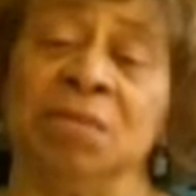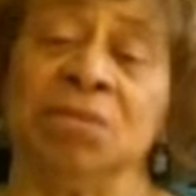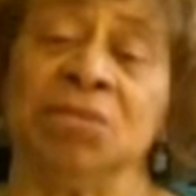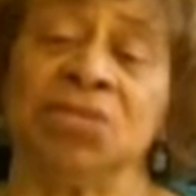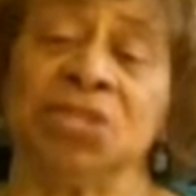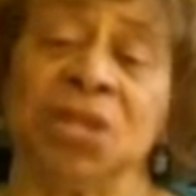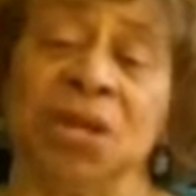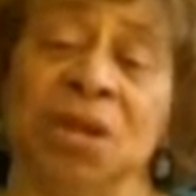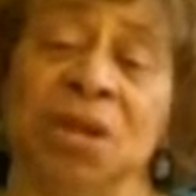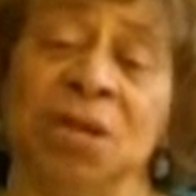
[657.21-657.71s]

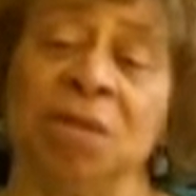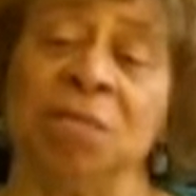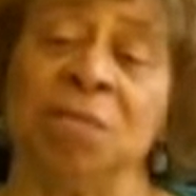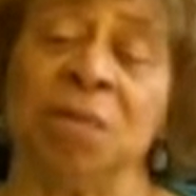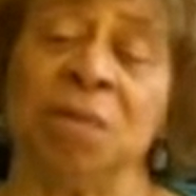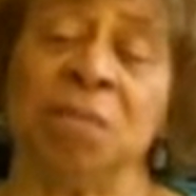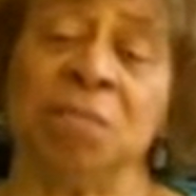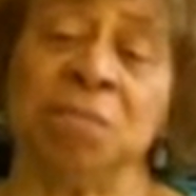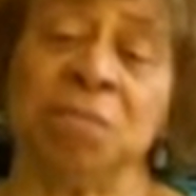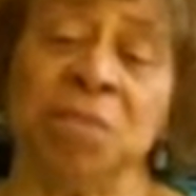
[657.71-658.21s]
share
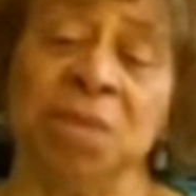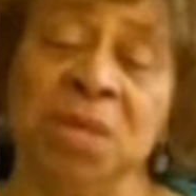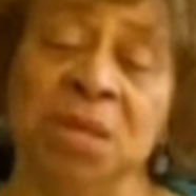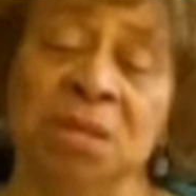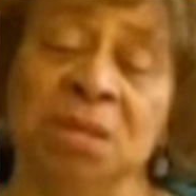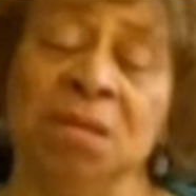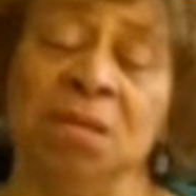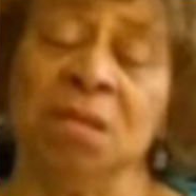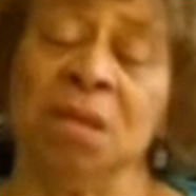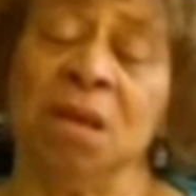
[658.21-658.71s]
up a
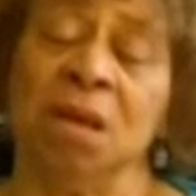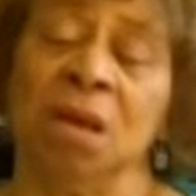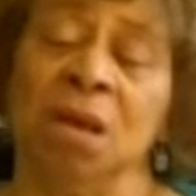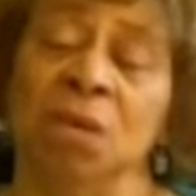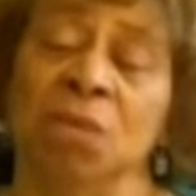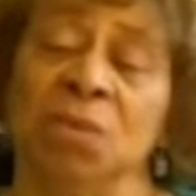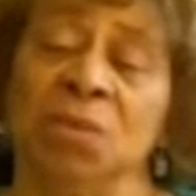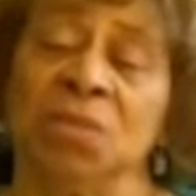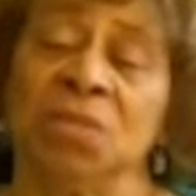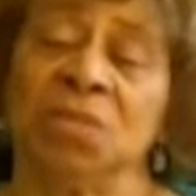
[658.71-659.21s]
meal
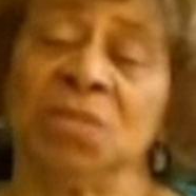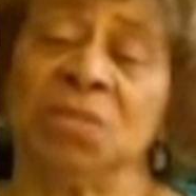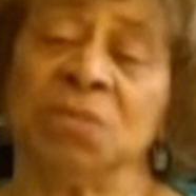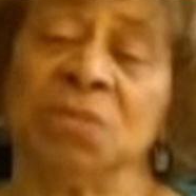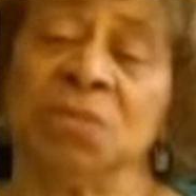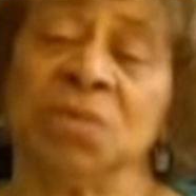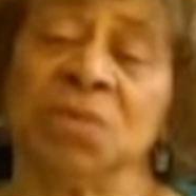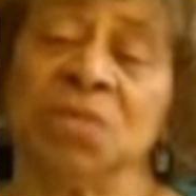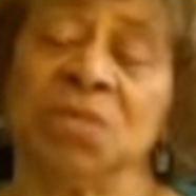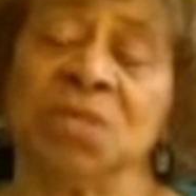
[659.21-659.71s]

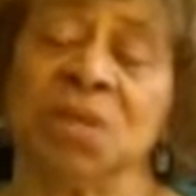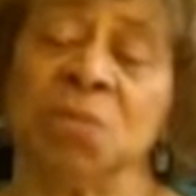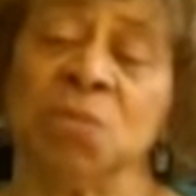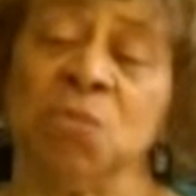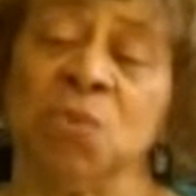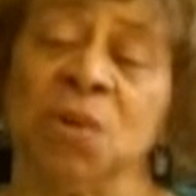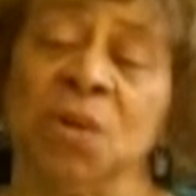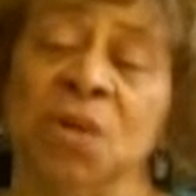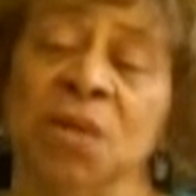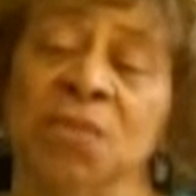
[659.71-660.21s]
with
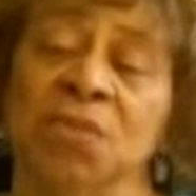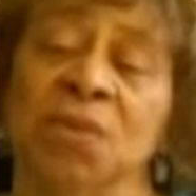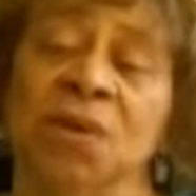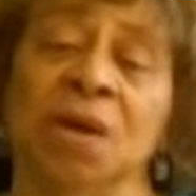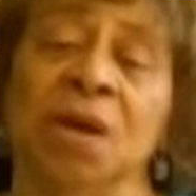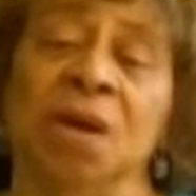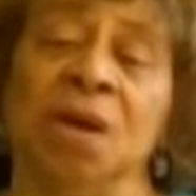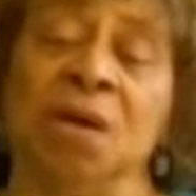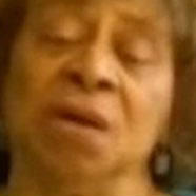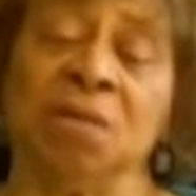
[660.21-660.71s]
someone, and
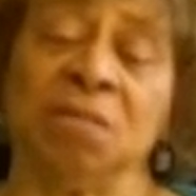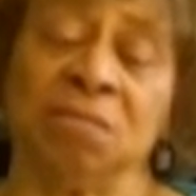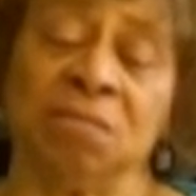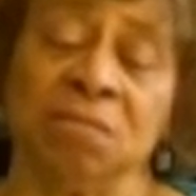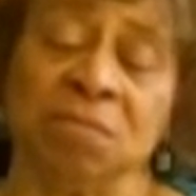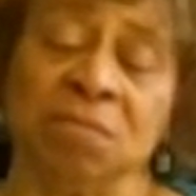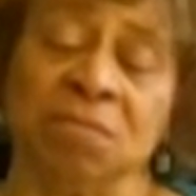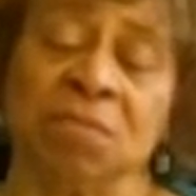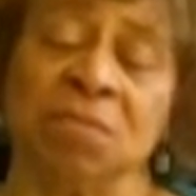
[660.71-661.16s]
there are